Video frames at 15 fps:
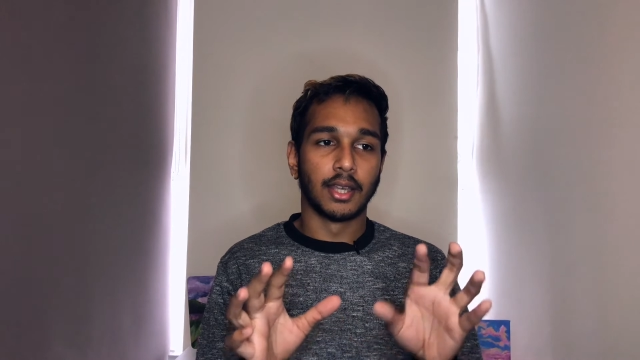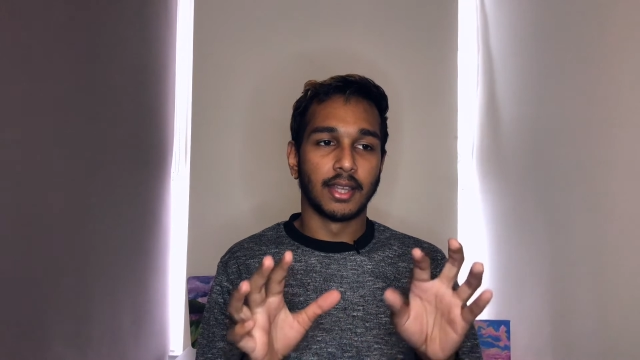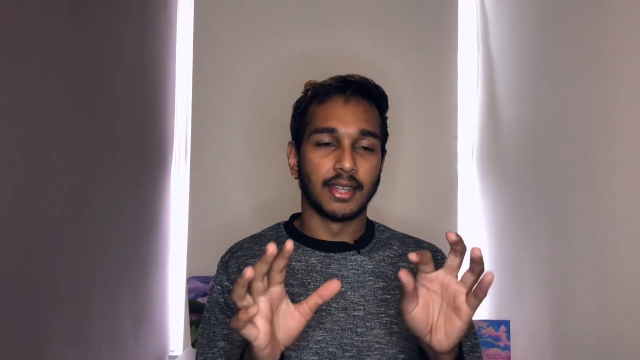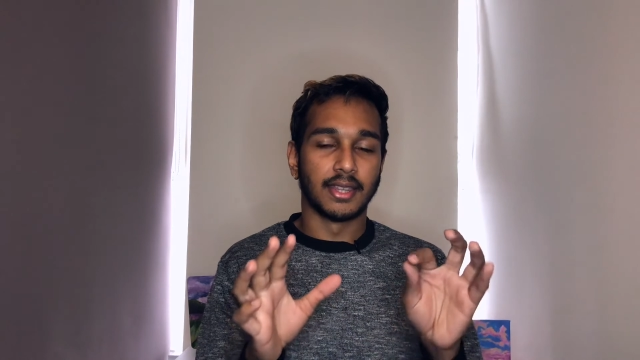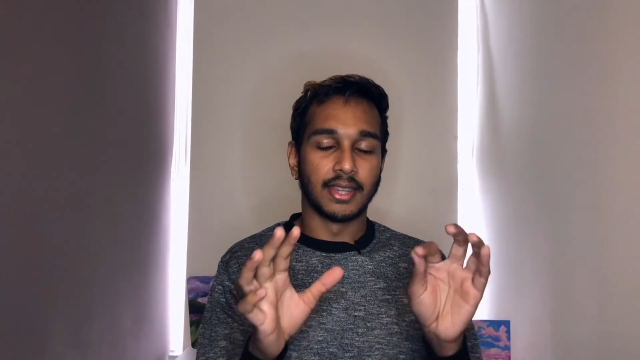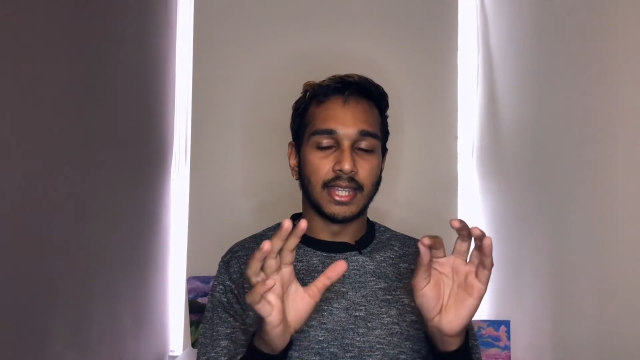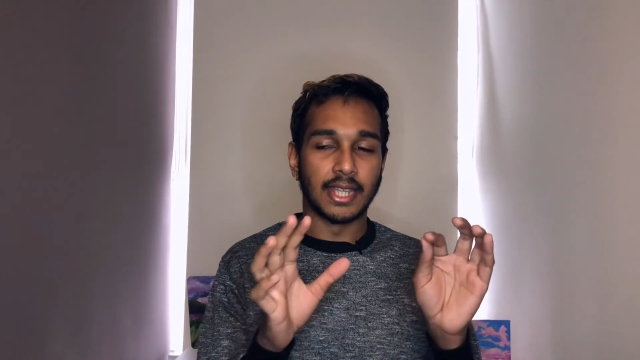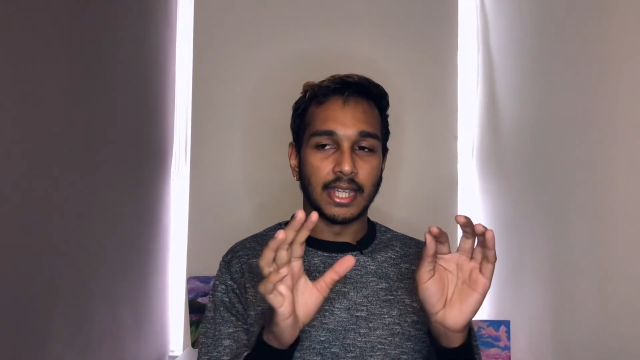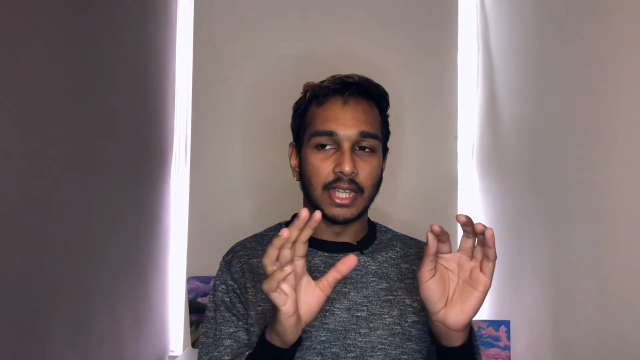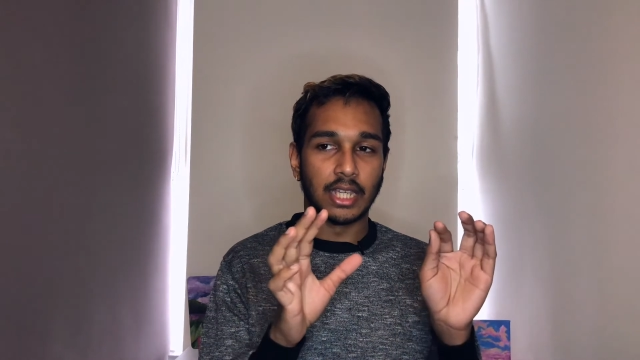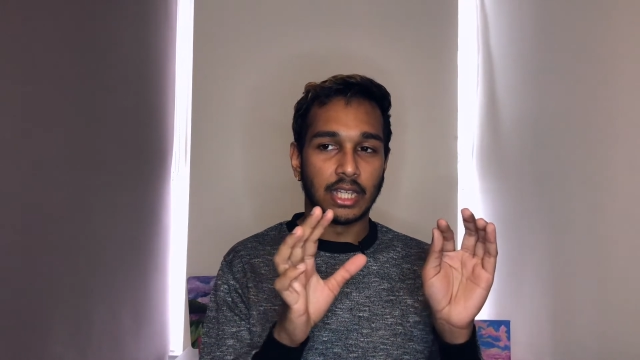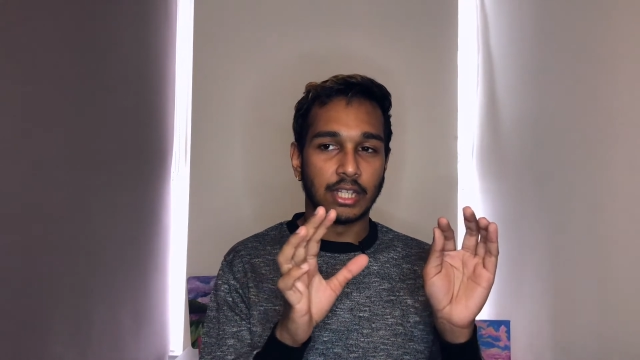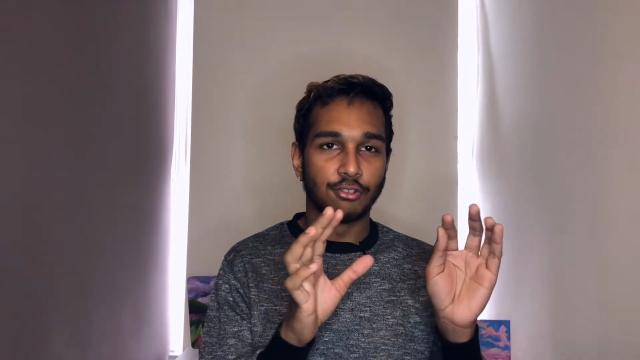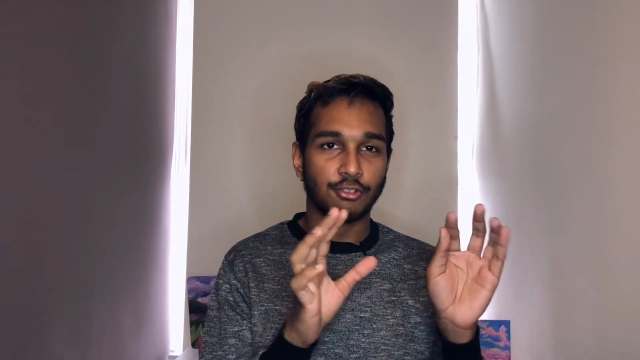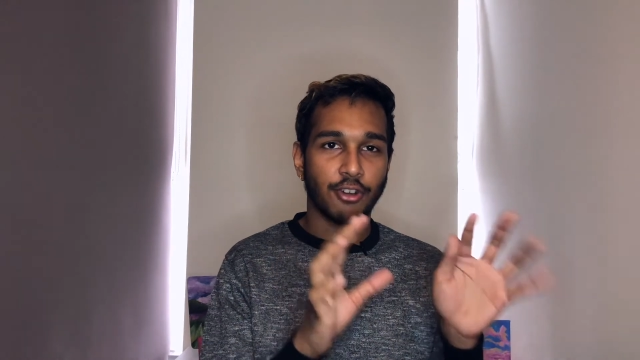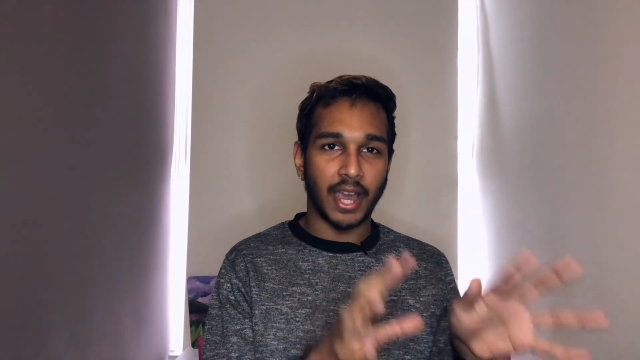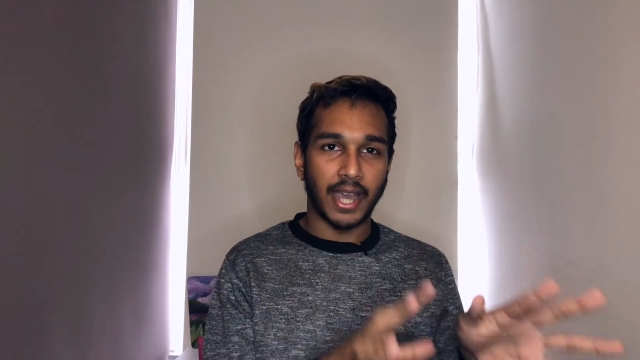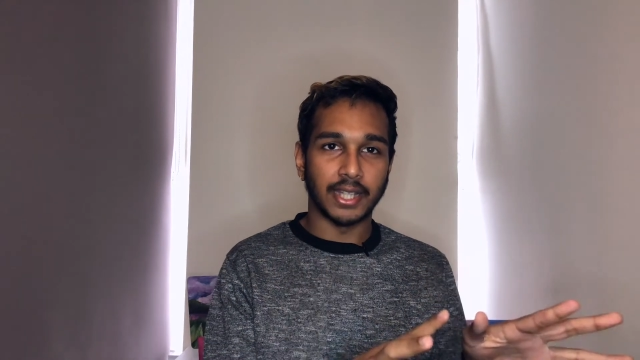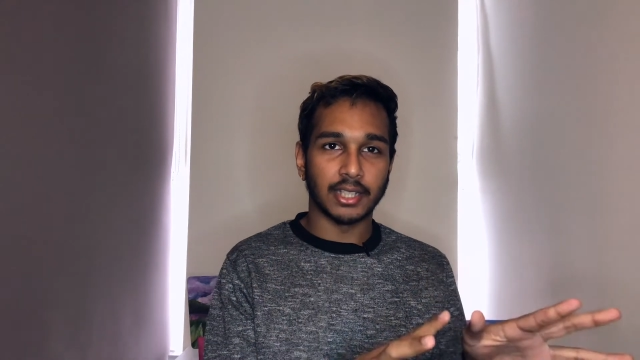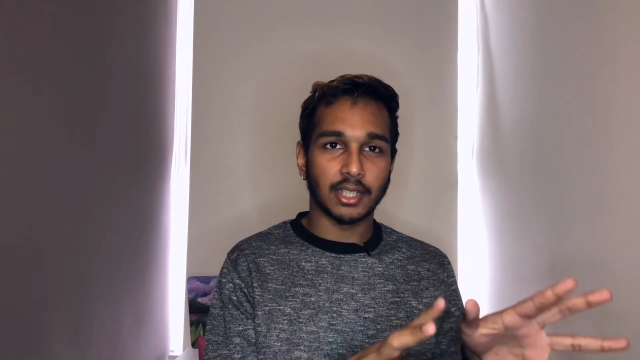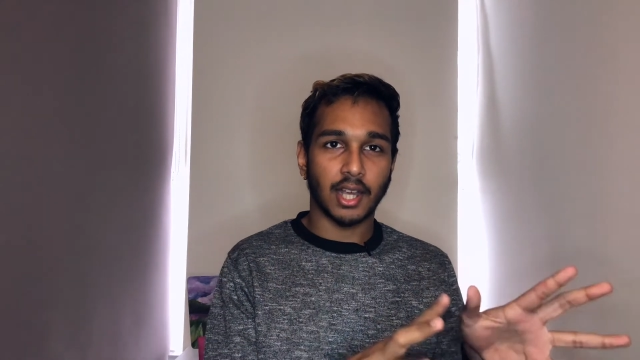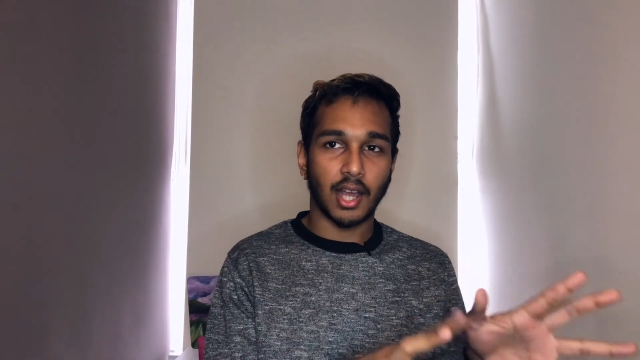the
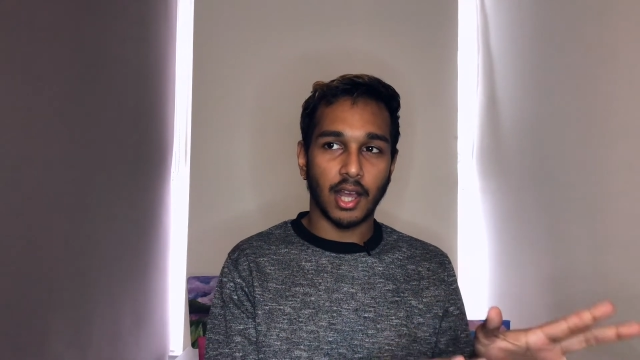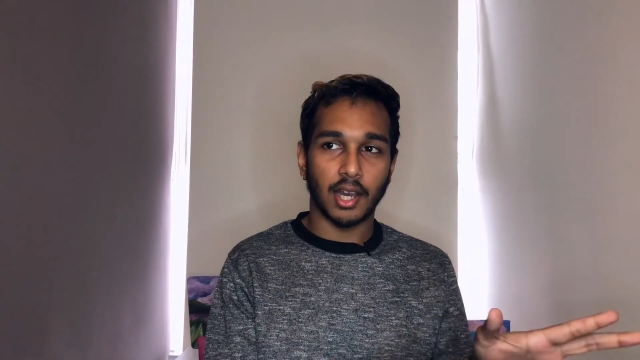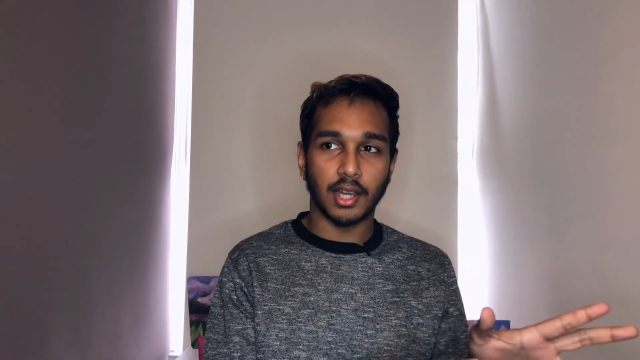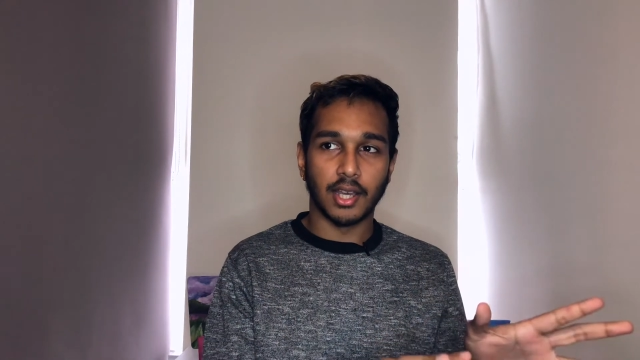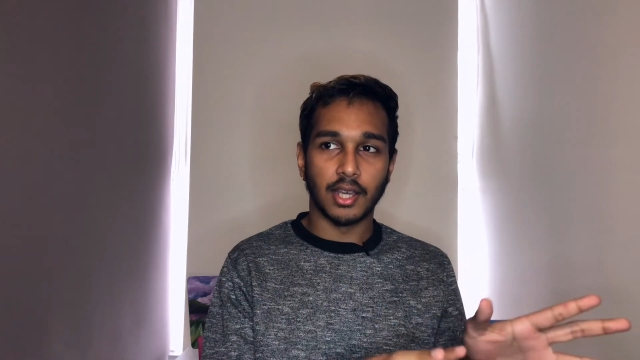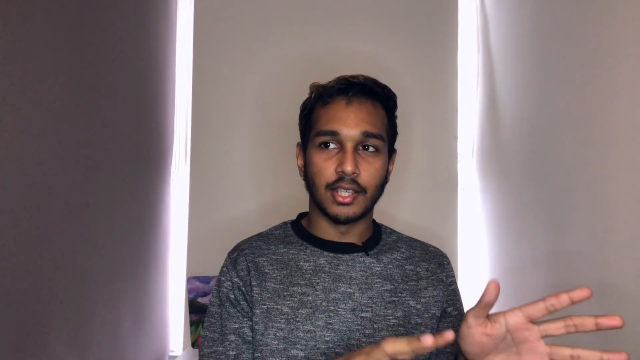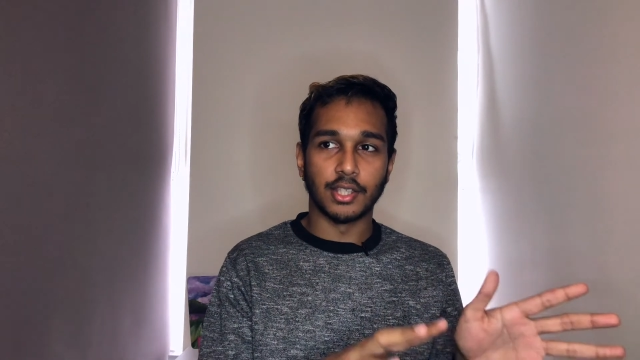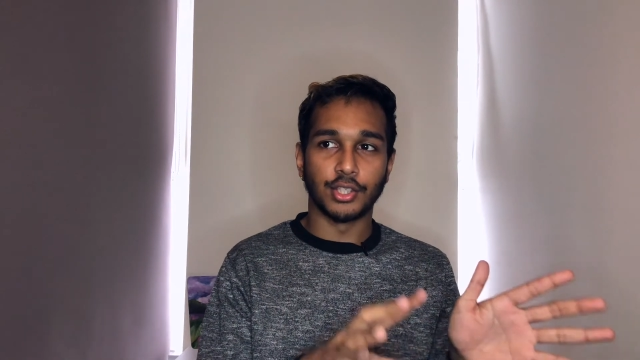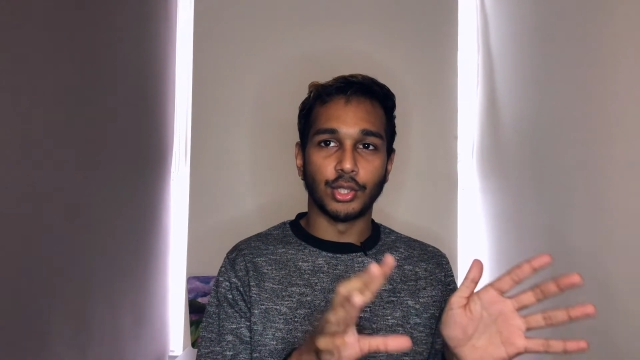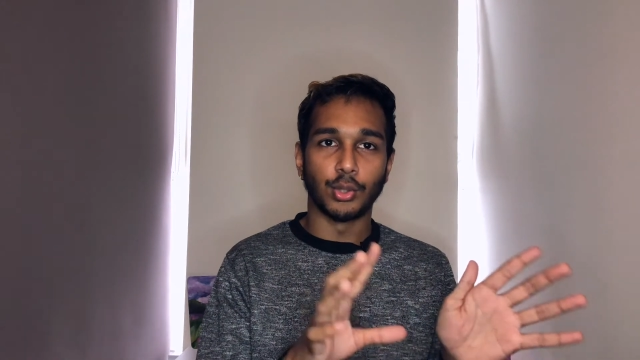right colors you